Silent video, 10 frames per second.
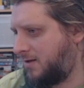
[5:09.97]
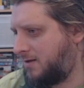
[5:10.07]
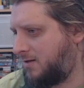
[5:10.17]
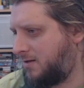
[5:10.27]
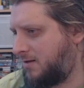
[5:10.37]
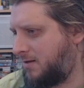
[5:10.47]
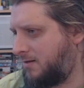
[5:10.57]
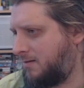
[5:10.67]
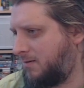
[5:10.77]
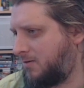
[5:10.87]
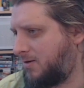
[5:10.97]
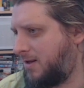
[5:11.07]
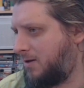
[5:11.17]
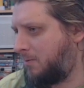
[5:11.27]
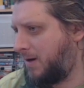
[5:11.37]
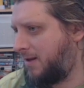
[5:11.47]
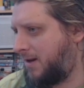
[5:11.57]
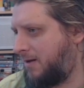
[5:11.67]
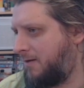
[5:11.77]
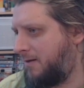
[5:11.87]
It looks a little bit
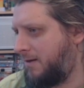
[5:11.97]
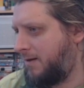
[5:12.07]
like a